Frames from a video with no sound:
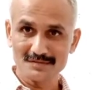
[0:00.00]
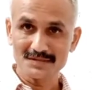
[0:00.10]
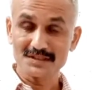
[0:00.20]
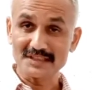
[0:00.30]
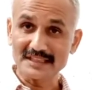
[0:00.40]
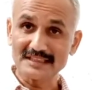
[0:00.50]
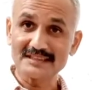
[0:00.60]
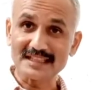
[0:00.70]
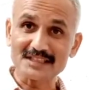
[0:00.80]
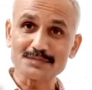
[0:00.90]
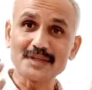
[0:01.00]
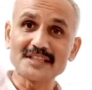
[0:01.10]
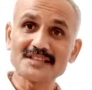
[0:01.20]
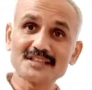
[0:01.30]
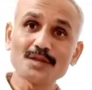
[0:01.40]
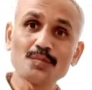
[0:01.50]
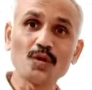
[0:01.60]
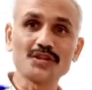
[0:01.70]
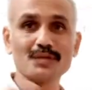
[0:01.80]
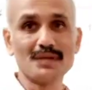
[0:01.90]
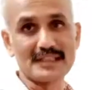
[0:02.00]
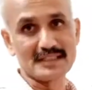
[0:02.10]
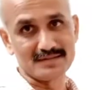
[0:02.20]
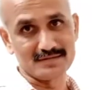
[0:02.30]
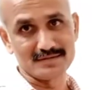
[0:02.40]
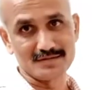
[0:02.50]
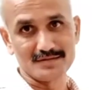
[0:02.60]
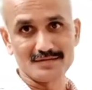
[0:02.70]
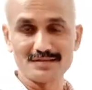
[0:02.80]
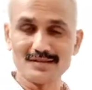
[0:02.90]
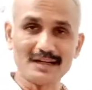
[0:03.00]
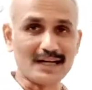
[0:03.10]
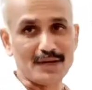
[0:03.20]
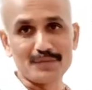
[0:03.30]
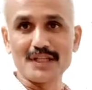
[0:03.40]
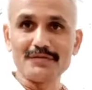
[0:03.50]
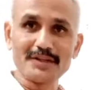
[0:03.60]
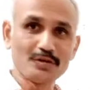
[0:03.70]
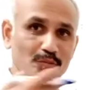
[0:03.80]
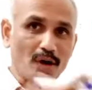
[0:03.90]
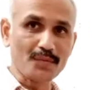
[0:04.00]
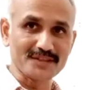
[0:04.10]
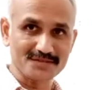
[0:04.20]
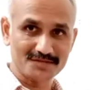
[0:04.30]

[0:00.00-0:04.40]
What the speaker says: She is expressing the possibility. I am giving you promise.